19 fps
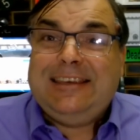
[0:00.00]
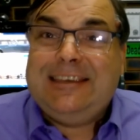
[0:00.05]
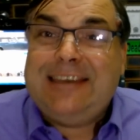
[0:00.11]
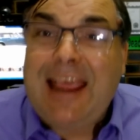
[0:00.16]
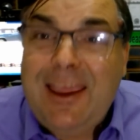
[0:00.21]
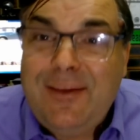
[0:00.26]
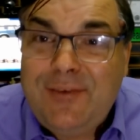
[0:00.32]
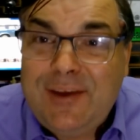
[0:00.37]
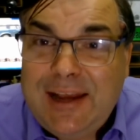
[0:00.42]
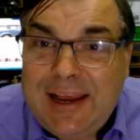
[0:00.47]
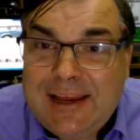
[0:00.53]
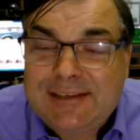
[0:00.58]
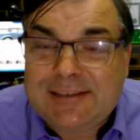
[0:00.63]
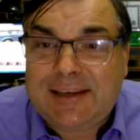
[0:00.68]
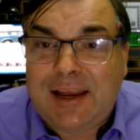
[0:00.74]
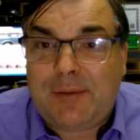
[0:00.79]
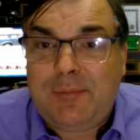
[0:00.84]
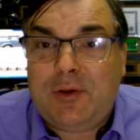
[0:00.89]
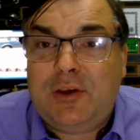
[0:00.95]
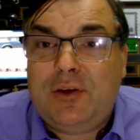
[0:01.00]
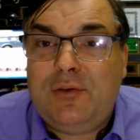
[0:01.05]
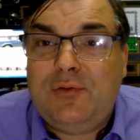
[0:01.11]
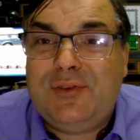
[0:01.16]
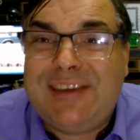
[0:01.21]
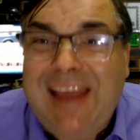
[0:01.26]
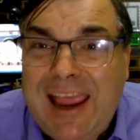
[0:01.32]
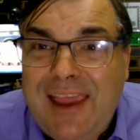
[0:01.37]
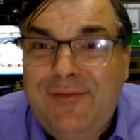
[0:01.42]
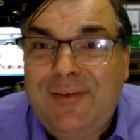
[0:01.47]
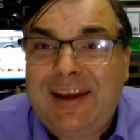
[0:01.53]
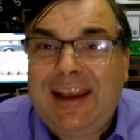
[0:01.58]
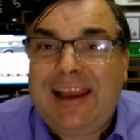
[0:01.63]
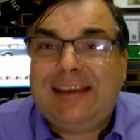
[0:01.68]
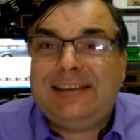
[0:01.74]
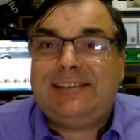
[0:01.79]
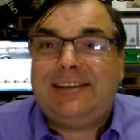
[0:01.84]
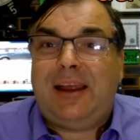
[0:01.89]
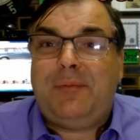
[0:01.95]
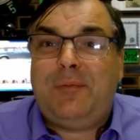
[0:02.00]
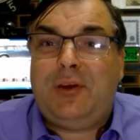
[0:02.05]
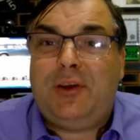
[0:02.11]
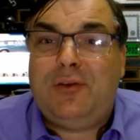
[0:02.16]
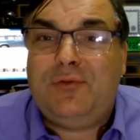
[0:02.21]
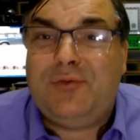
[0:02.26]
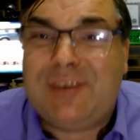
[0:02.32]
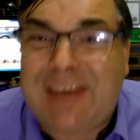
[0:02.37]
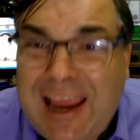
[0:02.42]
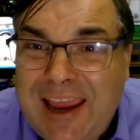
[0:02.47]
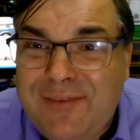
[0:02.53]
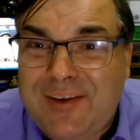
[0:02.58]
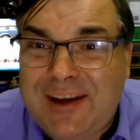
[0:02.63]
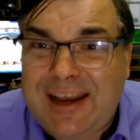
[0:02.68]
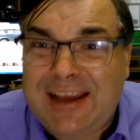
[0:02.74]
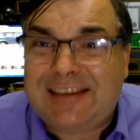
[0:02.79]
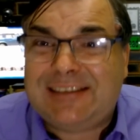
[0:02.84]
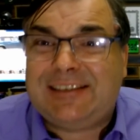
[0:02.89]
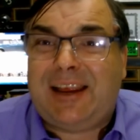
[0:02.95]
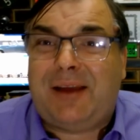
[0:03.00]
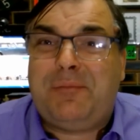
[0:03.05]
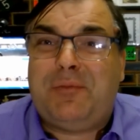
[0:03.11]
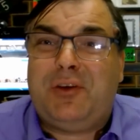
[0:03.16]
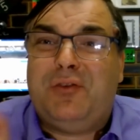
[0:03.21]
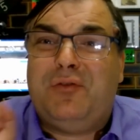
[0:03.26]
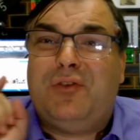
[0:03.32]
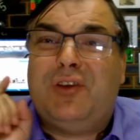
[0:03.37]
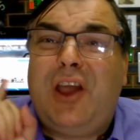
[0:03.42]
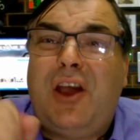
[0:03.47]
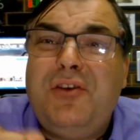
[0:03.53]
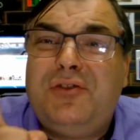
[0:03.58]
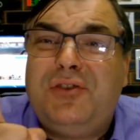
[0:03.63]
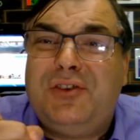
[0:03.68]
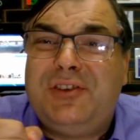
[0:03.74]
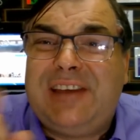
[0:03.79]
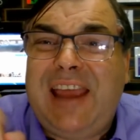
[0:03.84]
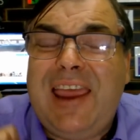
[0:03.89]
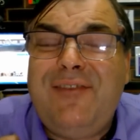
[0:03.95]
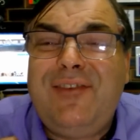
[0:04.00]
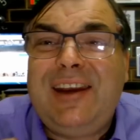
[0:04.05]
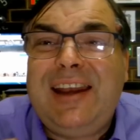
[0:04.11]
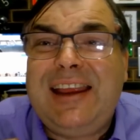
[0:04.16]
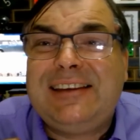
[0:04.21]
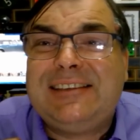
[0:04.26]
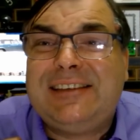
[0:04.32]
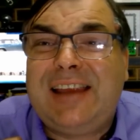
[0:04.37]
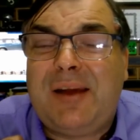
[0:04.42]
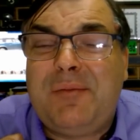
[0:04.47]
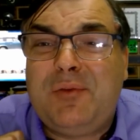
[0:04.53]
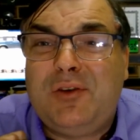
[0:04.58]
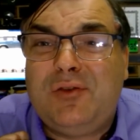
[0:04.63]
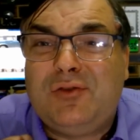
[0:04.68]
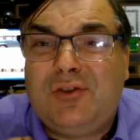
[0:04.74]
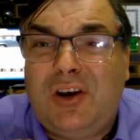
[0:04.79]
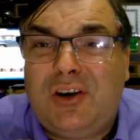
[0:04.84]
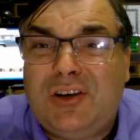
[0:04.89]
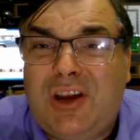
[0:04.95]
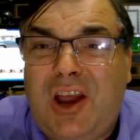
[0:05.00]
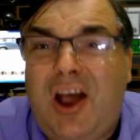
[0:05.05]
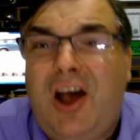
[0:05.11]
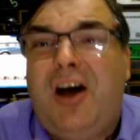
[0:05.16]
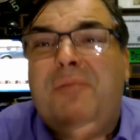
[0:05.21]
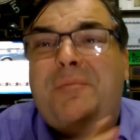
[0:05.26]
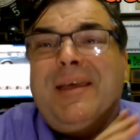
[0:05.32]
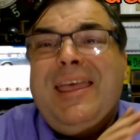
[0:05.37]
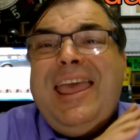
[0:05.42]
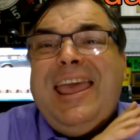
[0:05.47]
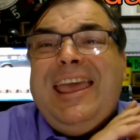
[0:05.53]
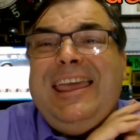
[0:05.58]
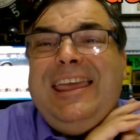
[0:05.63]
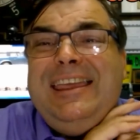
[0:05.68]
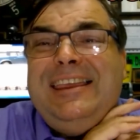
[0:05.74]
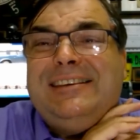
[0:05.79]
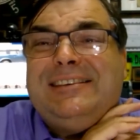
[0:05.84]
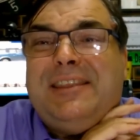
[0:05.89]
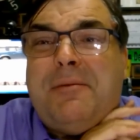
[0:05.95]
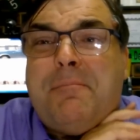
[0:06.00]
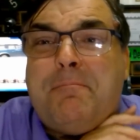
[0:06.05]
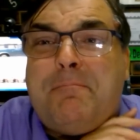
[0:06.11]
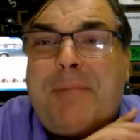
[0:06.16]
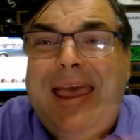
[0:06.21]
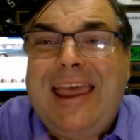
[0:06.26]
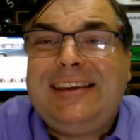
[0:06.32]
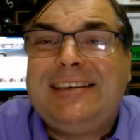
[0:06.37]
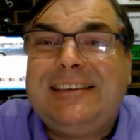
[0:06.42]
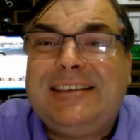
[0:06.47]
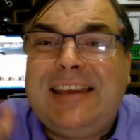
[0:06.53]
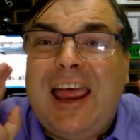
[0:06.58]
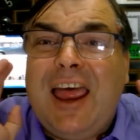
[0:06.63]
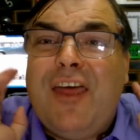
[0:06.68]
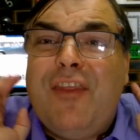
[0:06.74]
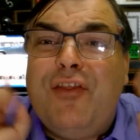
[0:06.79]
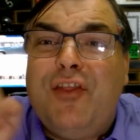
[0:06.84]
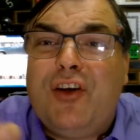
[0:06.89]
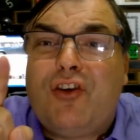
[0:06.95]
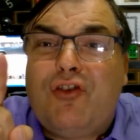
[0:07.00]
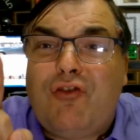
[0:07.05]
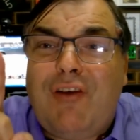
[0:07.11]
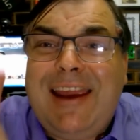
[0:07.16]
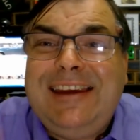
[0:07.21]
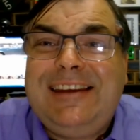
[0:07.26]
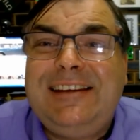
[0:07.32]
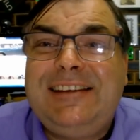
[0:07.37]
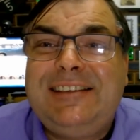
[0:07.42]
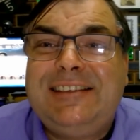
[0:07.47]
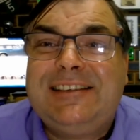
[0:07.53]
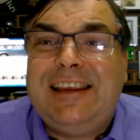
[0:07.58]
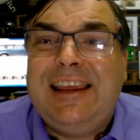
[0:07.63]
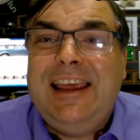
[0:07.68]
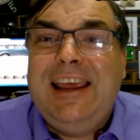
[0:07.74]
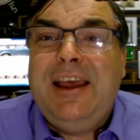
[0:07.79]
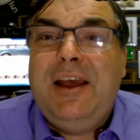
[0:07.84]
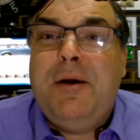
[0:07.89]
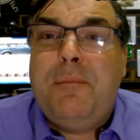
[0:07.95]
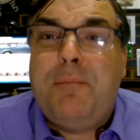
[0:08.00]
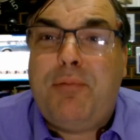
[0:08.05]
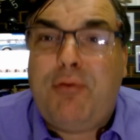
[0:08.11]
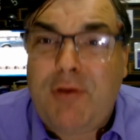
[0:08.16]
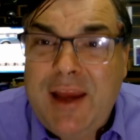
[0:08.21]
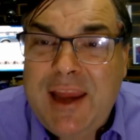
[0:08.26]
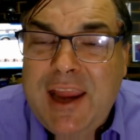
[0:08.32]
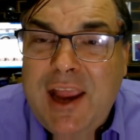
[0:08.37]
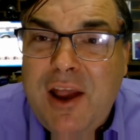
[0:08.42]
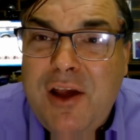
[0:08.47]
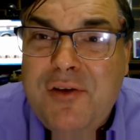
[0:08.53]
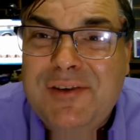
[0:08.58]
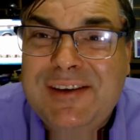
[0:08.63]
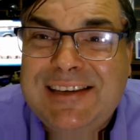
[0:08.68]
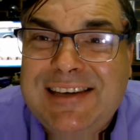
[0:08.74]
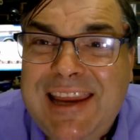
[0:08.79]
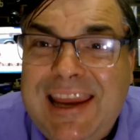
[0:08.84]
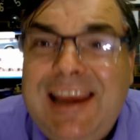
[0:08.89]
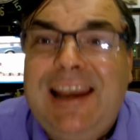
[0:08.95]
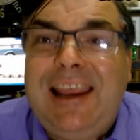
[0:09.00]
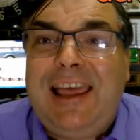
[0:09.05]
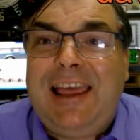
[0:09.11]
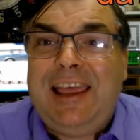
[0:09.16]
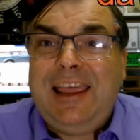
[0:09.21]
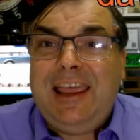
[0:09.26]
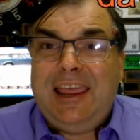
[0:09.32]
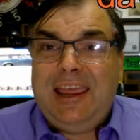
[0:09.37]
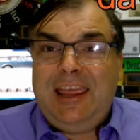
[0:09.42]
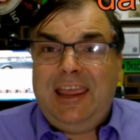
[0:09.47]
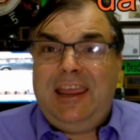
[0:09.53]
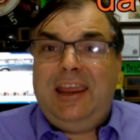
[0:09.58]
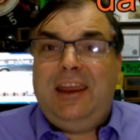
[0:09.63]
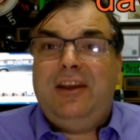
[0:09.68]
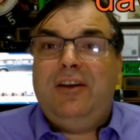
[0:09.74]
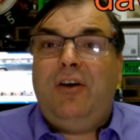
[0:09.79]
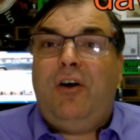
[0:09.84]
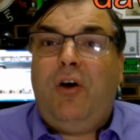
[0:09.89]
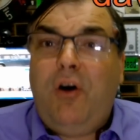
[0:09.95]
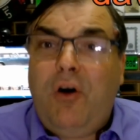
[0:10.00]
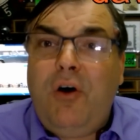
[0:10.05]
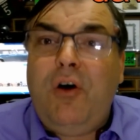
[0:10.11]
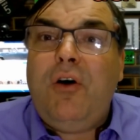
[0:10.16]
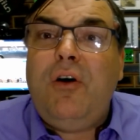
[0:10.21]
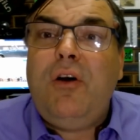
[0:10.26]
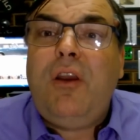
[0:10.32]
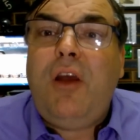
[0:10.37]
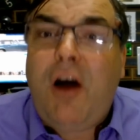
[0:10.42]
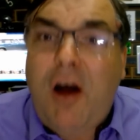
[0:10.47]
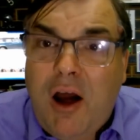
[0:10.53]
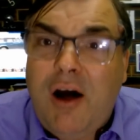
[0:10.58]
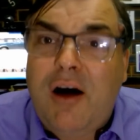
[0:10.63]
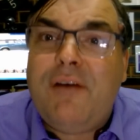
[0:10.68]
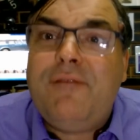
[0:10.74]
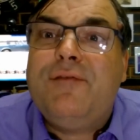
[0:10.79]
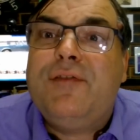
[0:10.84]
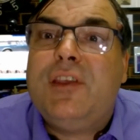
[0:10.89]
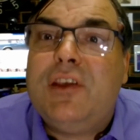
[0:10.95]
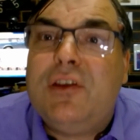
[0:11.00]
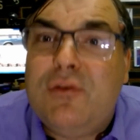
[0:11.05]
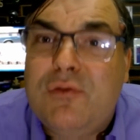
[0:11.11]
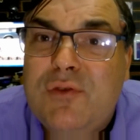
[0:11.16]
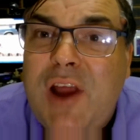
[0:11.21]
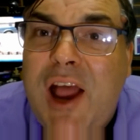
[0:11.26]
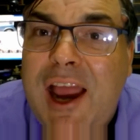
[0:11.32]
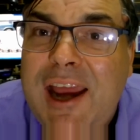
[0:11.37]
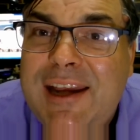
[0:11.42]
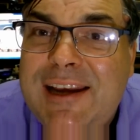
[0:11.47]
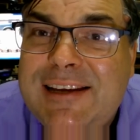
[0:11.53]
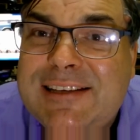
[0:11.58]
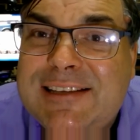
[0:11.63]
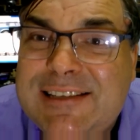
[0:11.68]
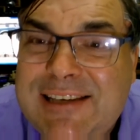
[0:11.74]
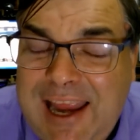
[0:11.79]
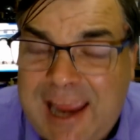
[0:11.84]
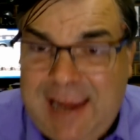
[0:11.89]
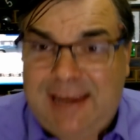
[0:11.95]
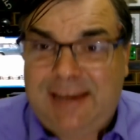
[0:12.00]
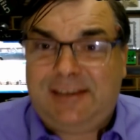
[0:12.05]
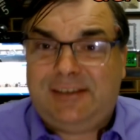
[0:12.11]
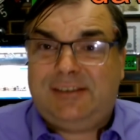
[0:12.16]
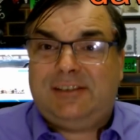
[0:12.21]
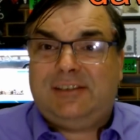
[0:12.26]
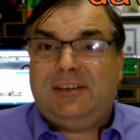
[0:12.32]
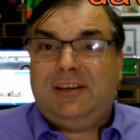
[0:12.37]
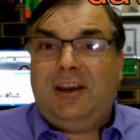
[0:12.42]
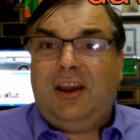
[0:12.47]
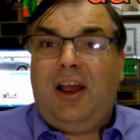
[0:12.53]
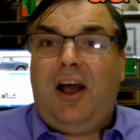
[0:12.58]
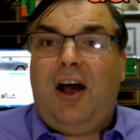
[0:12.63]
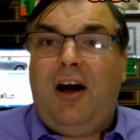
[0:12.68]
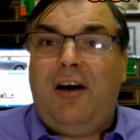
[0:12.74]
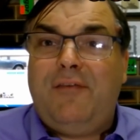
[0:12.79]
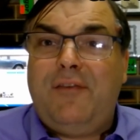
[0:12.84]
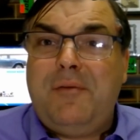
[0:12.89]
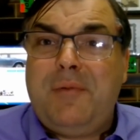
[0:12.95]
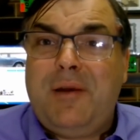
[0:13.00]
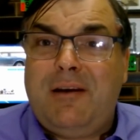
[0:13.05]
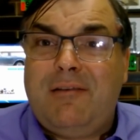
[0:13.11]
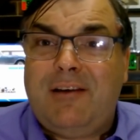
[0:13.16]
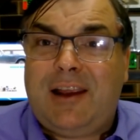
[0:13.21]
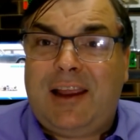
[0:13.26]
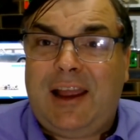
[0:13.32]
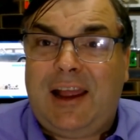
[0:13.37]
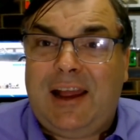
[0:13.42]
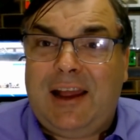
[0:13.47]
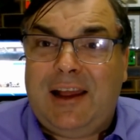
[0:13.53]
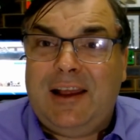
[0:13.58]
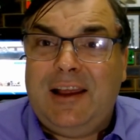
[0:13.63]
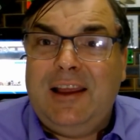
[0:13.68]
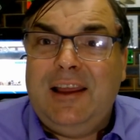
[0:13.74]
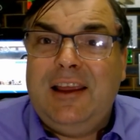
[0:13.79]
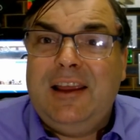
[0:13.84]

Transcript: David SW, David SW, David SW. Go to davidsw.com. He is the best, the greatest pre owned dealer in all of the United States of America.